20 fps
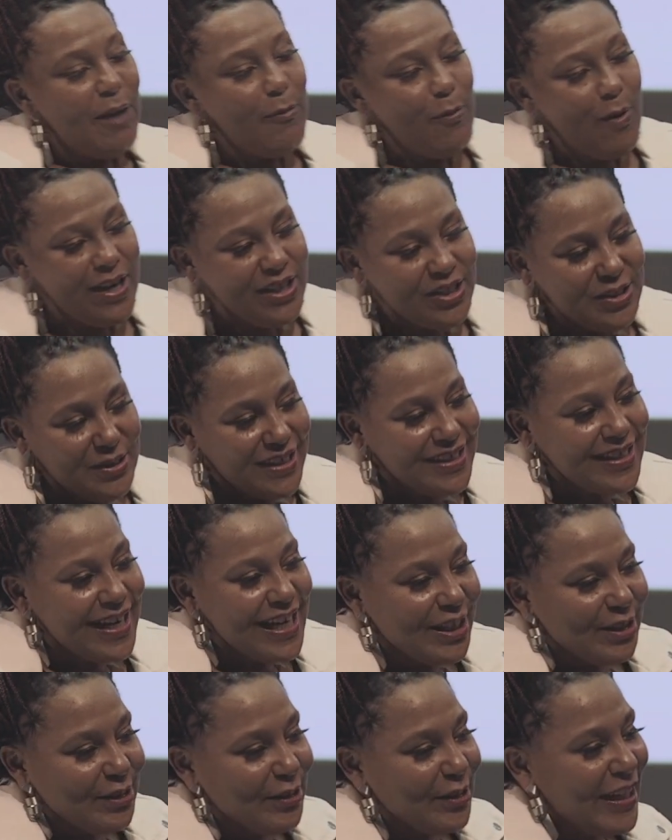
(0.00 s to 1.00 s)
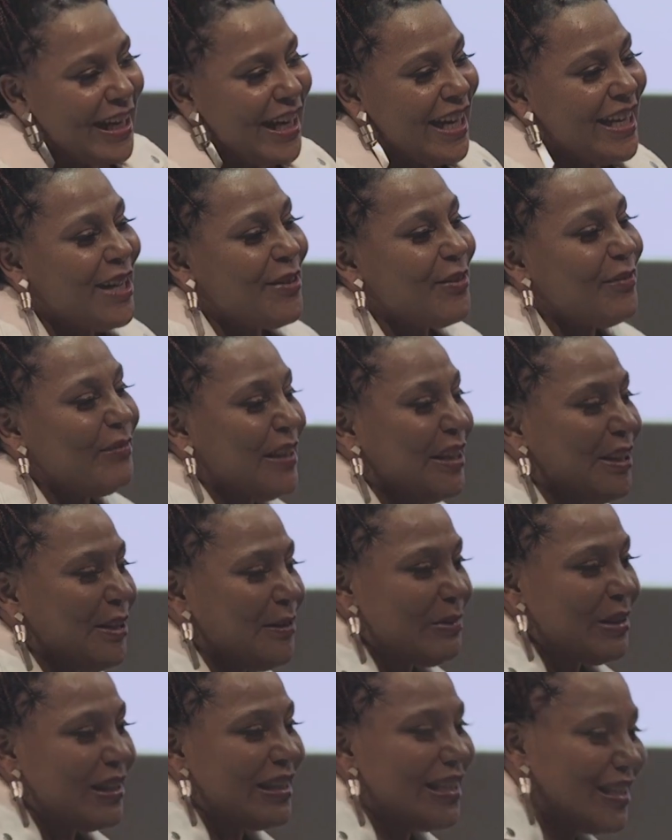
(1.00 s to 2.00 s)
I want you to take a look at another
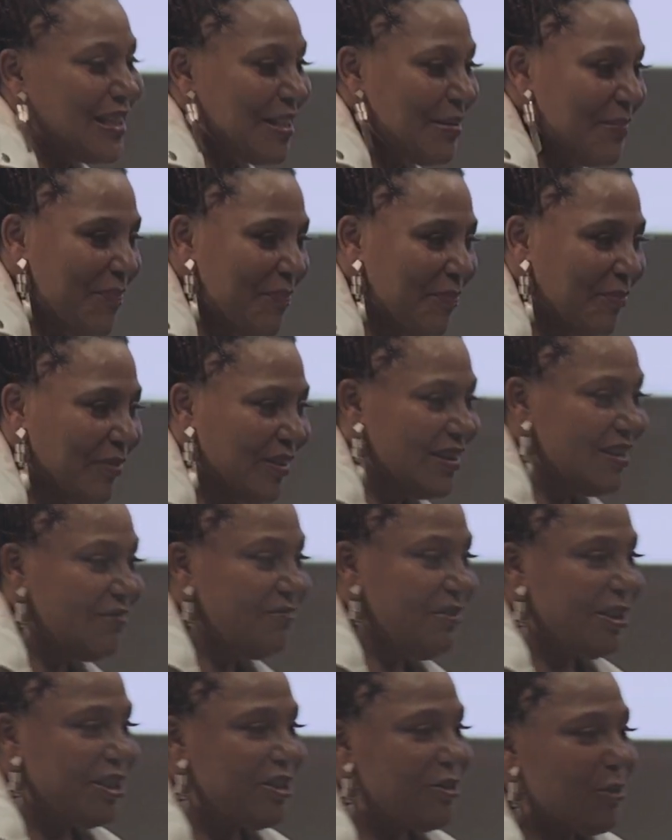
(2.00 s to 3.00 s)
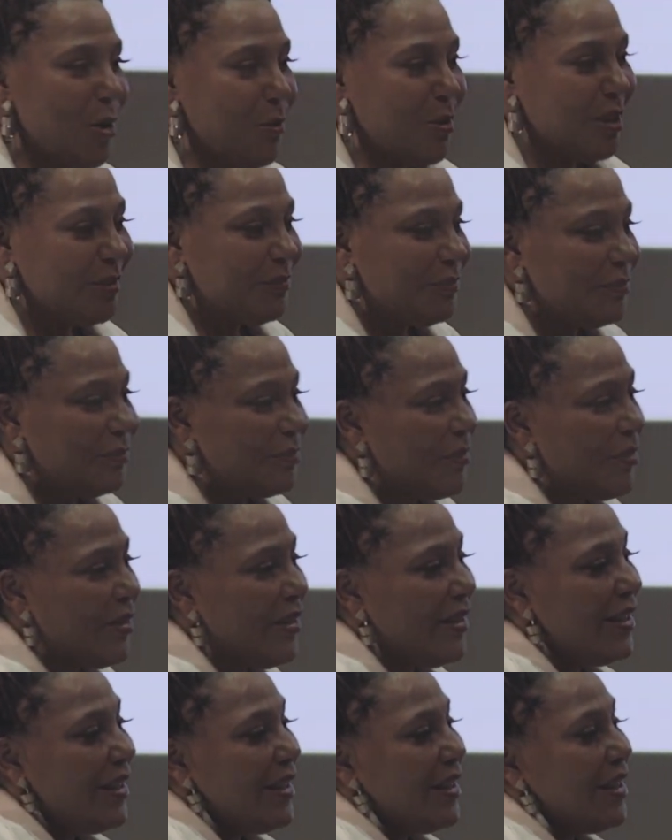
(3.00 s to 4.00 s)
video, please. It's a very short one,
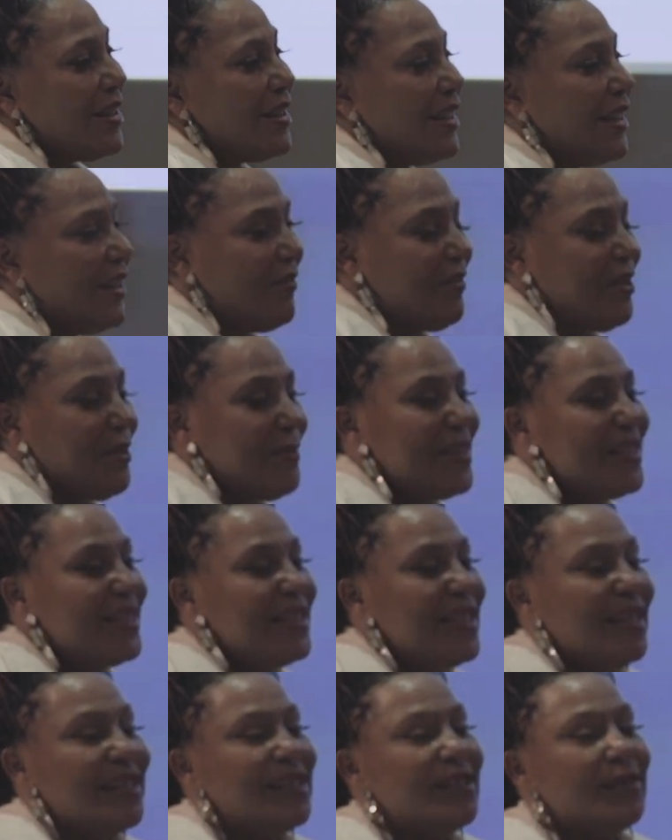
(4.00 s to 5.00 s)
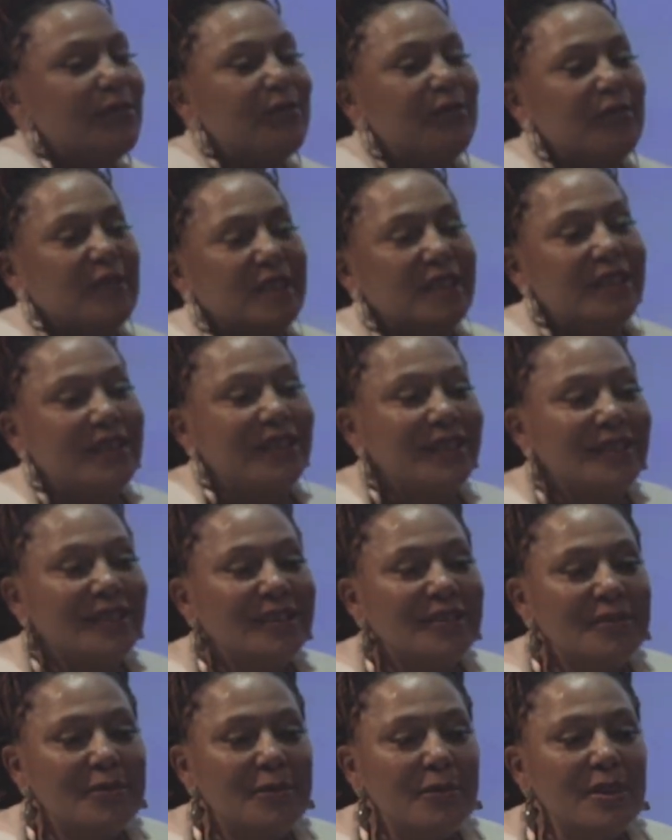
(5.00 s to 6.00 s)
to give you a sense of
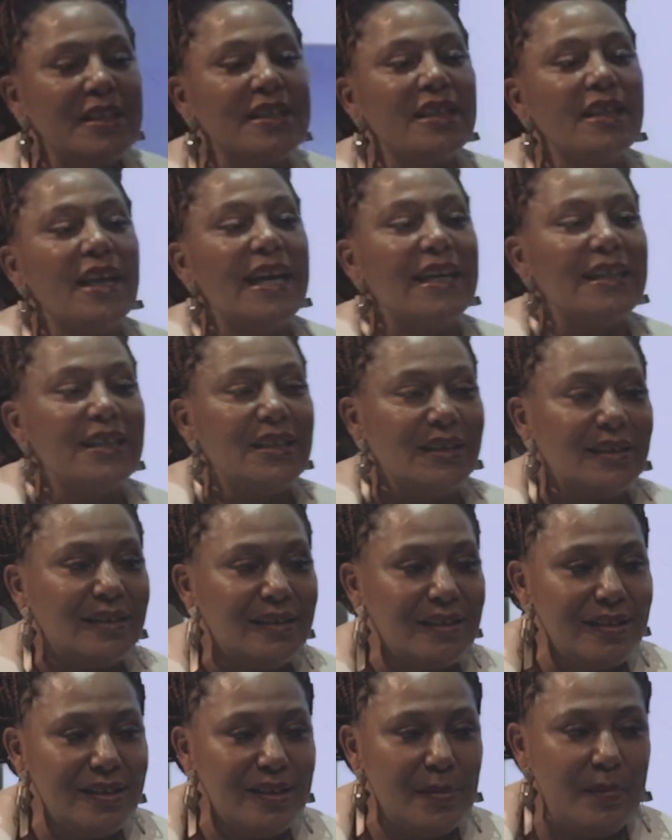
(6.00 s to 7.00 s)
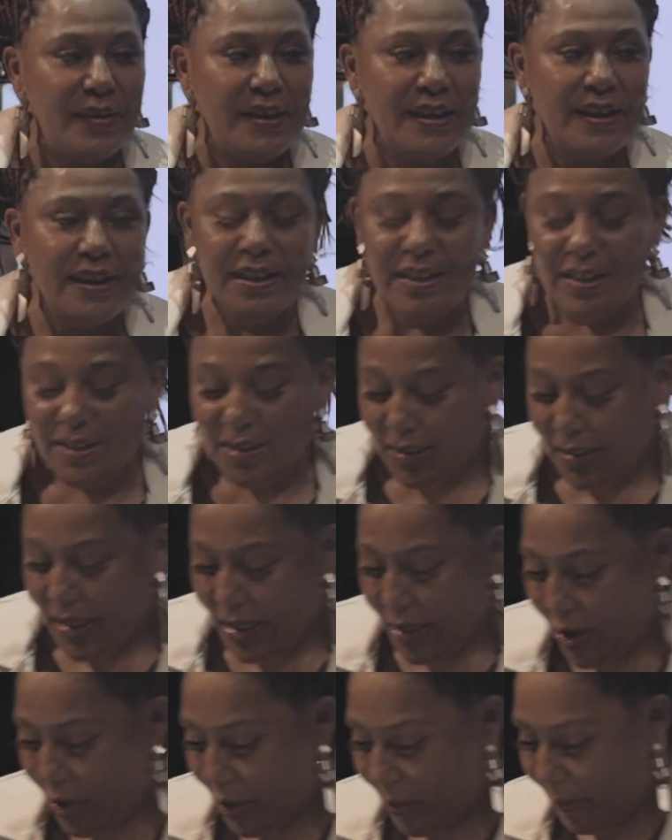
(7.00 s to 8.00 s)
what it's like to be
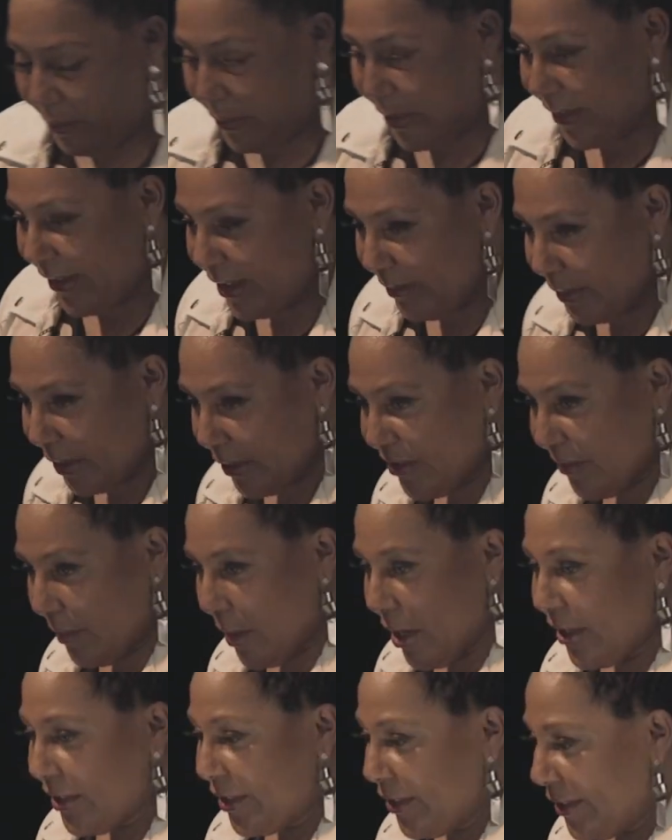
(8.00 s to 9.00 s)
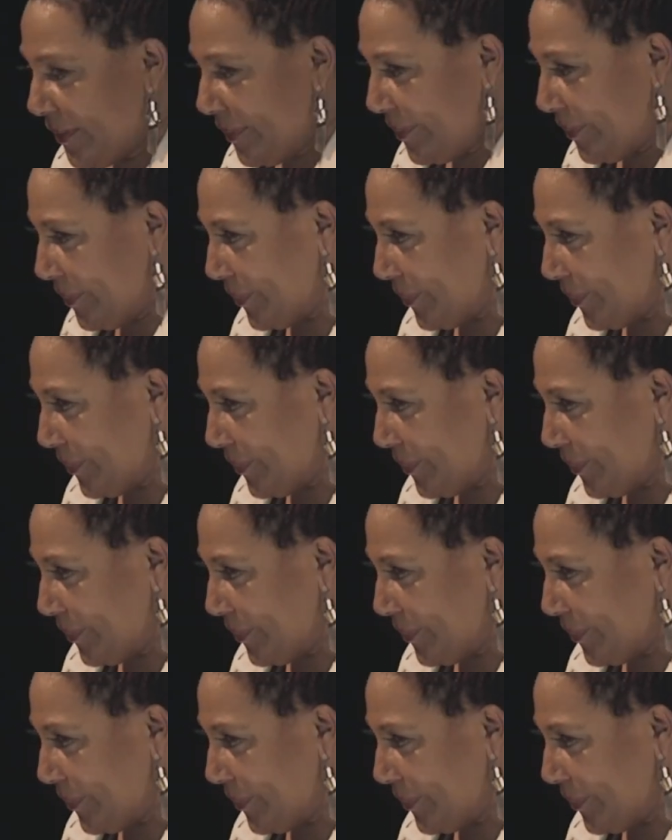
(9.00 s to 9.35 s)
at home with an abusive partner.